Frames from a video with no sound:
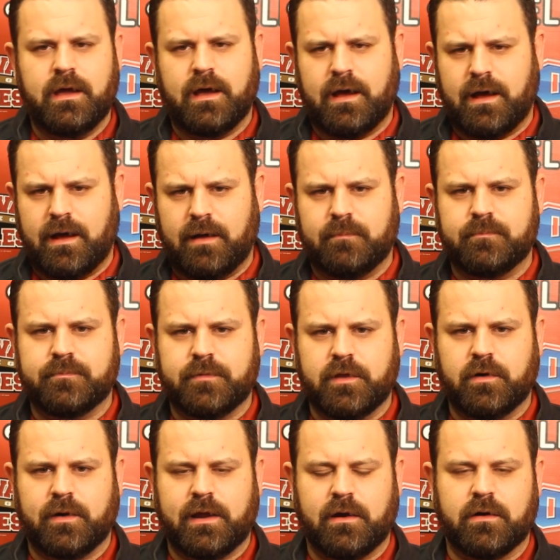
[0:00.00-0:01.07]

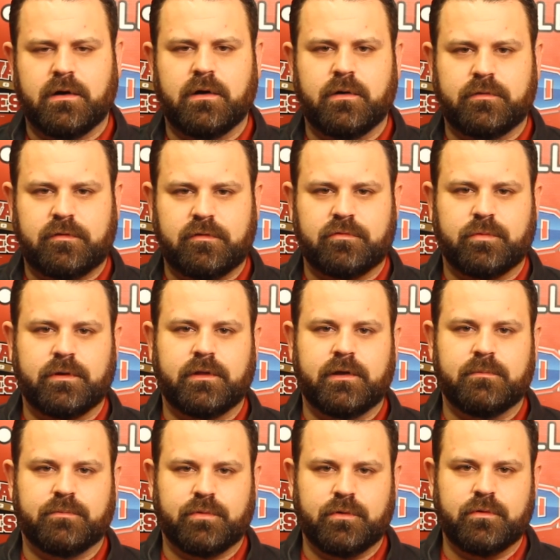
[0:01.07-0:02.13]
Aaron Oates has
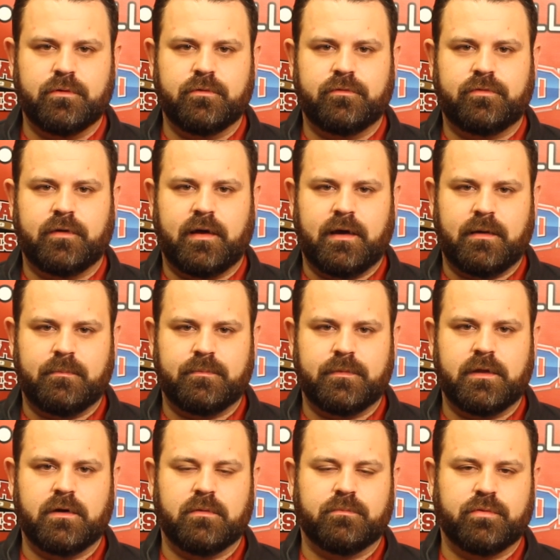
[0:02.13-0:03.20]
really improved,
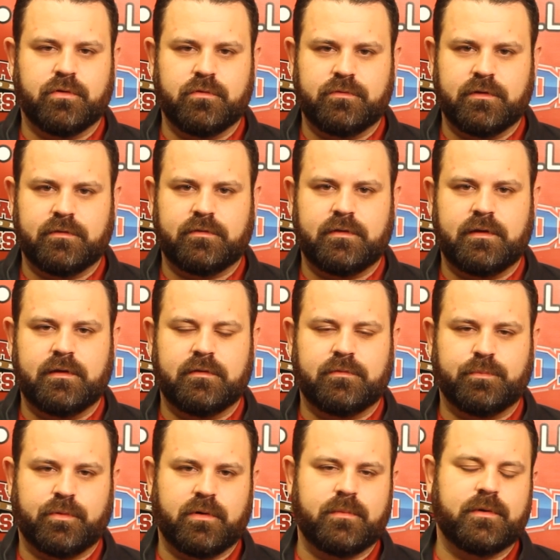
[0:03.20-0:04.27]
improved his
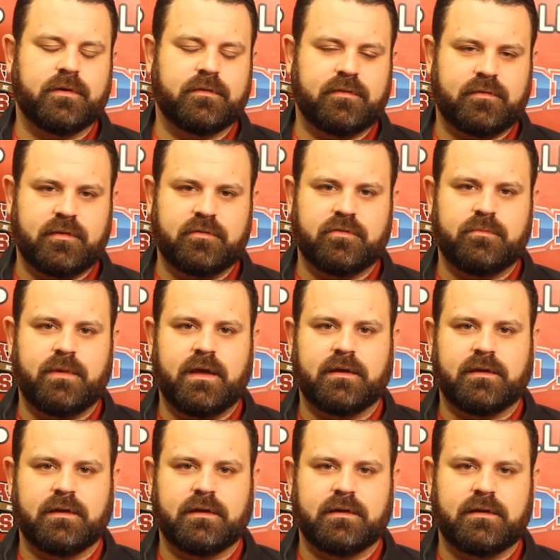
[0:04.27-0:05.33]
perimeter decision
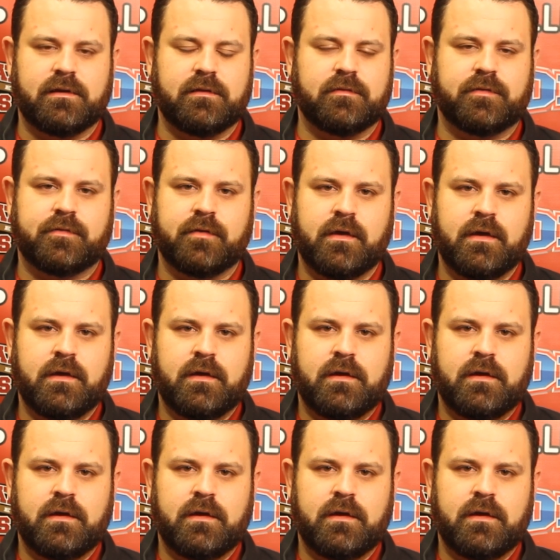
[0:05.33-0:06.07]
making, and he's,